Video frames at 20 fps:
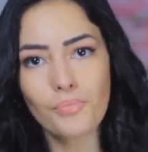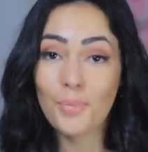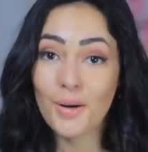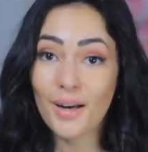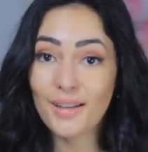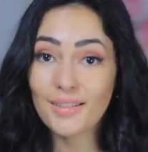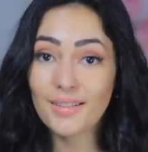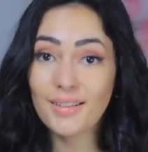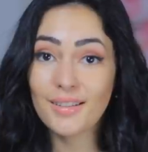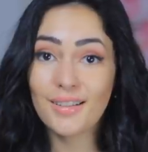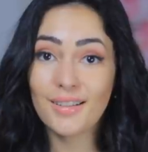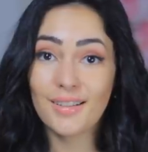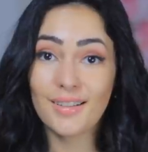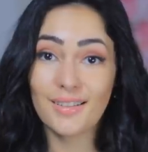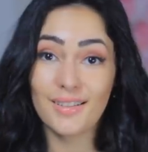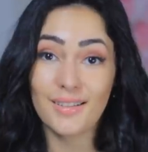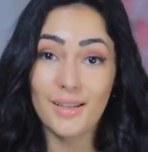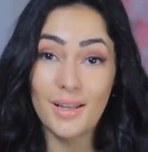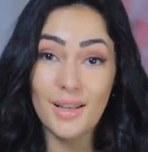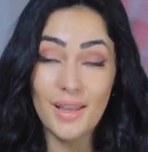But
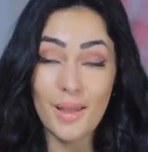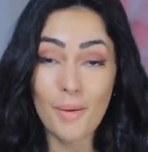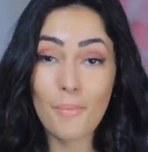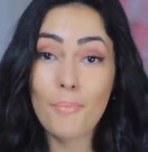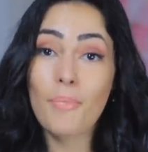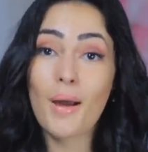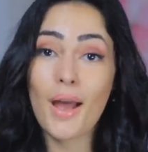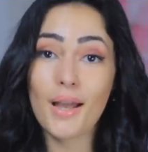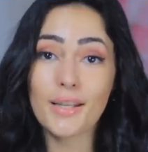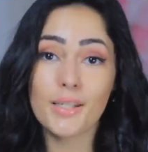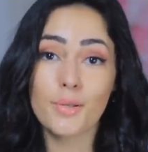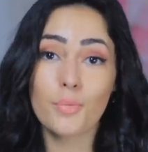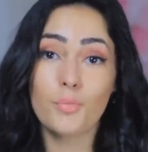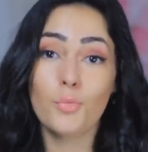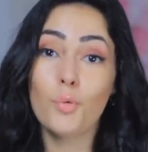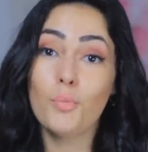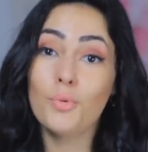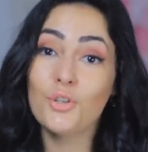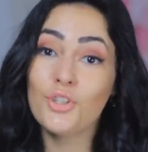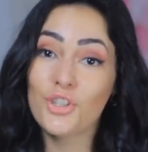the impacts
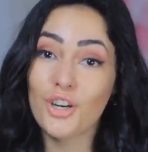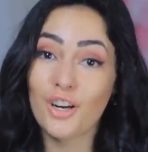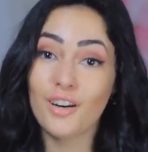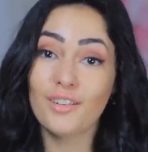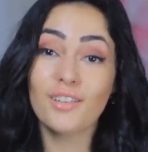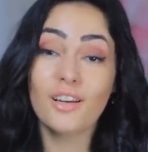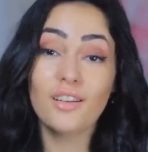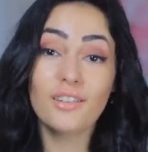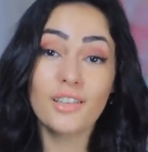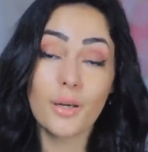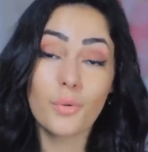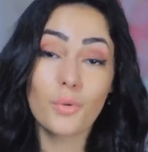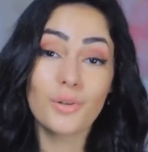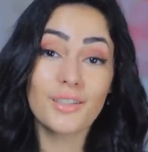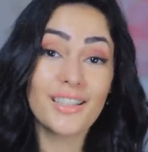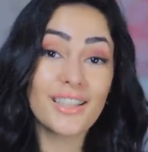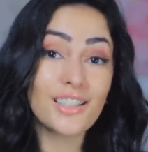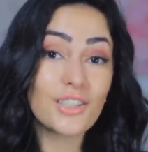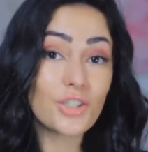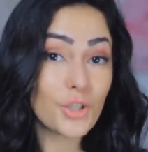will be shared
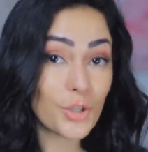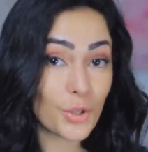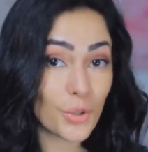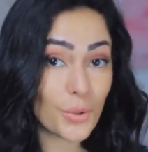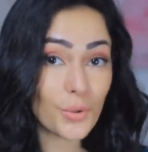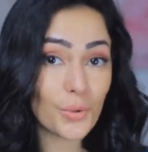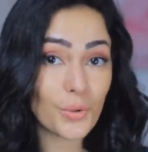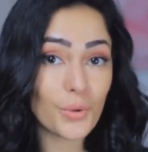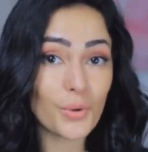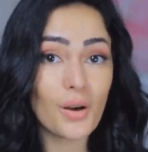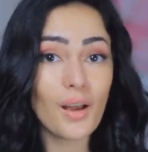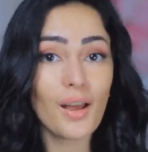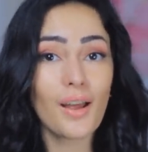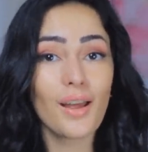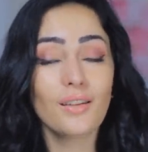unequally too,